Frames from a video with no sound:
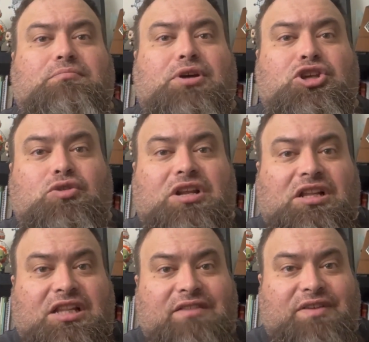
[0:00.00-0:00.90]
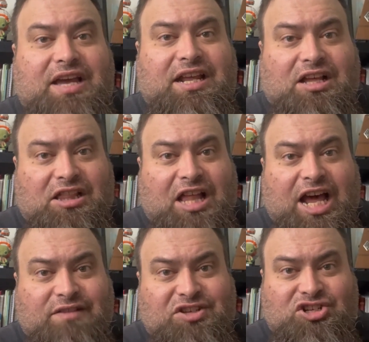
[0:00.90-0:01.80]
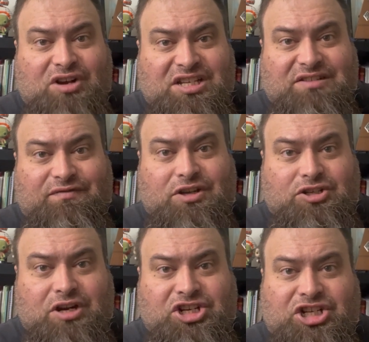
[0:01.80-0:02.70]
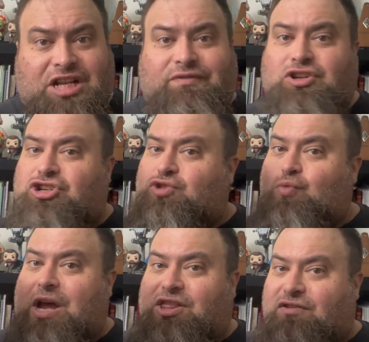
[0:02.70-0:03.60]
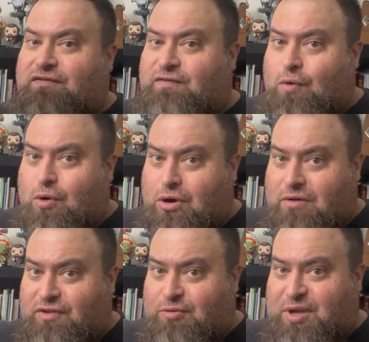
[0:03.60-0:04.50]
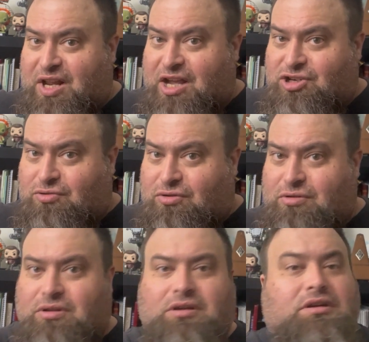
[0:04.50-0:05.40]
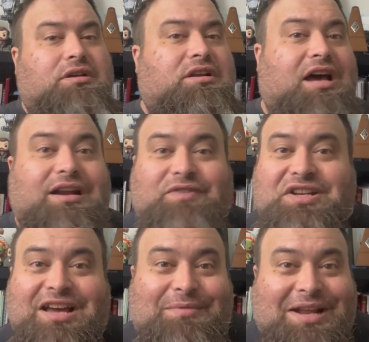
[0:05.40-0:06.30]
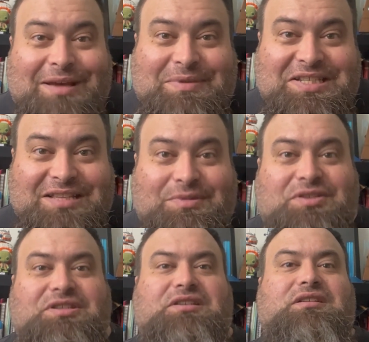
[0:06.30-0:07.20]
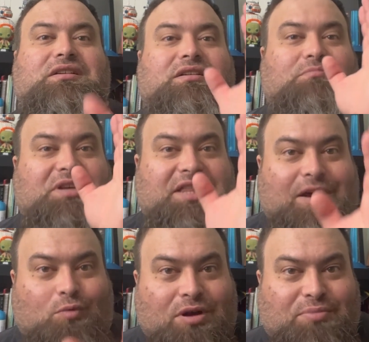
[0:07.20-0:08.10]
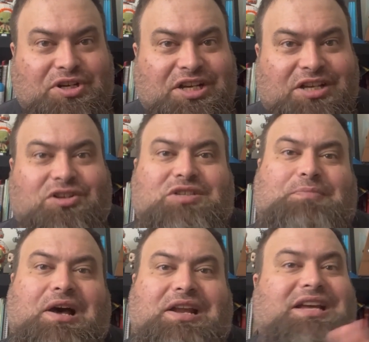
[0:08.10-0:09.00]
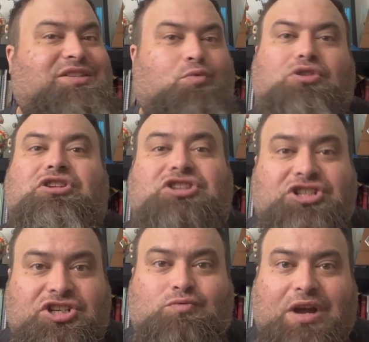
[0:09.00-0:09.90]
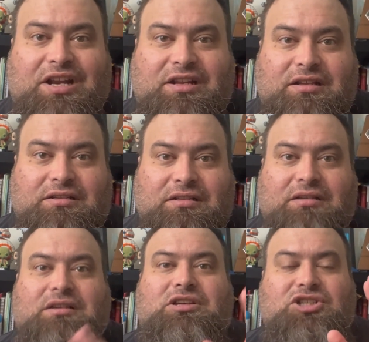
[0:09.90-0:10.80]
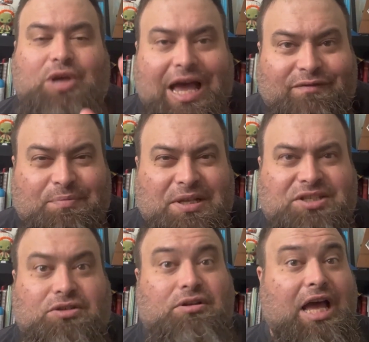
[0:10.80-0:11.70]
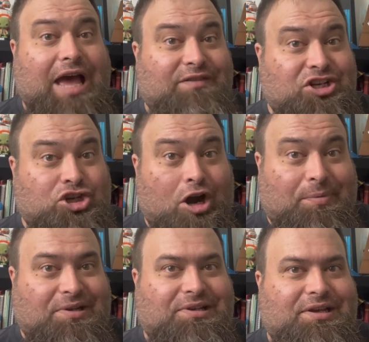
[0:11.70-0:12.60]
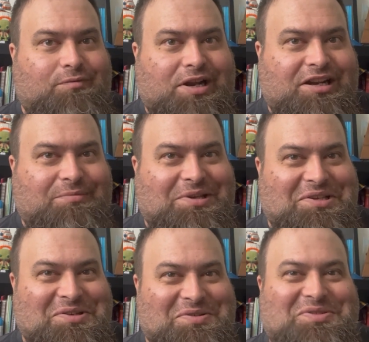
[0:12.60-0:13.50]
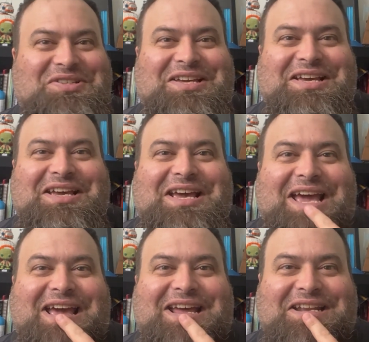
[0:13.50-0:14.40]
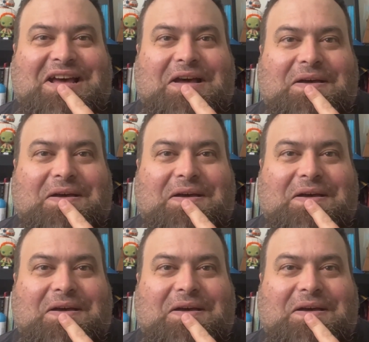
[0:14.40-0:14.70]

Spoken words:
but you can alleviate a lot of stress and frustration if you just write the 4 over the B natural. Not every time it happens in the music, but in that one particular spot, it's worth it to just write it in. So have a pencil, have it sharpened and ready to be used, and